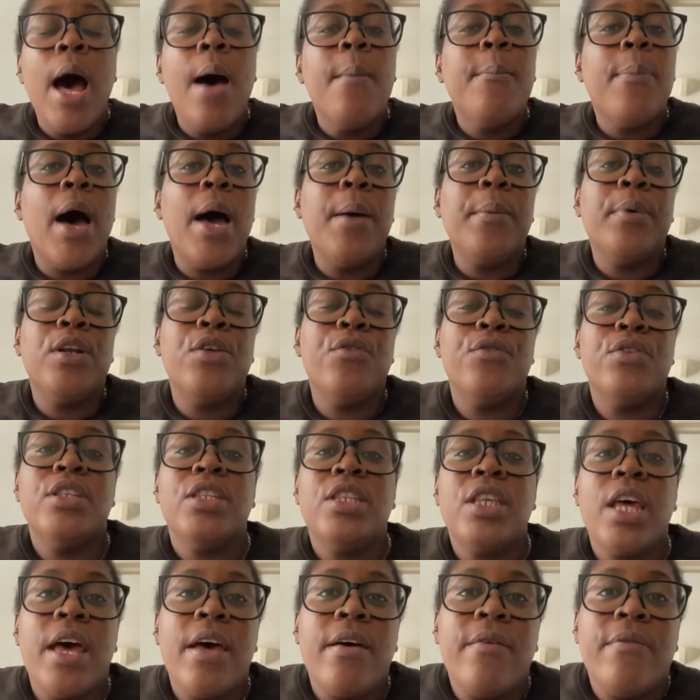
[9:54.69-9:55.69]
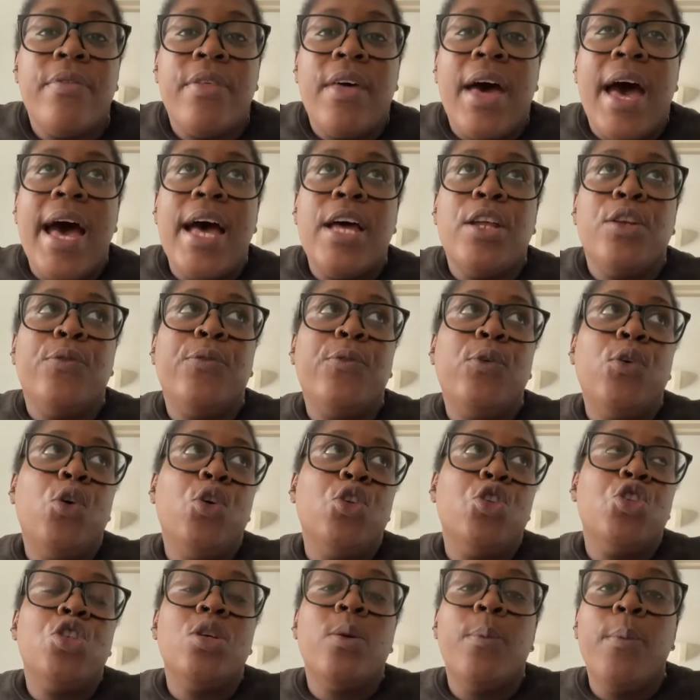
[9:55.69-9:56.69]
but I'm gonna reserve that
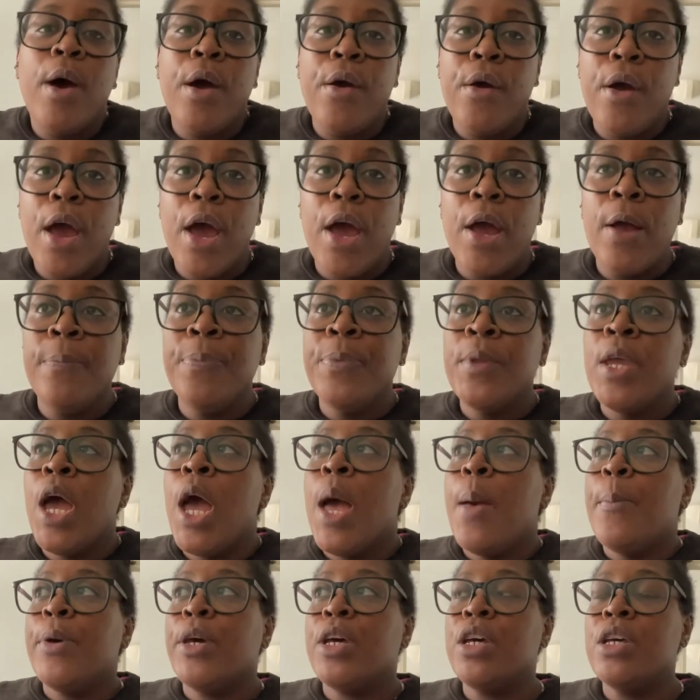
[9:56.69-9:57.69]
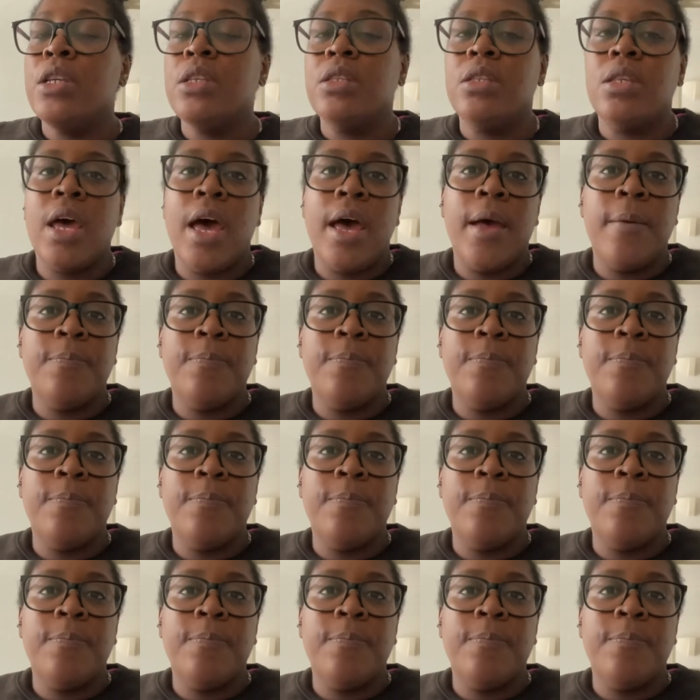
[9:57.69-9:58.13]
for tomorrow because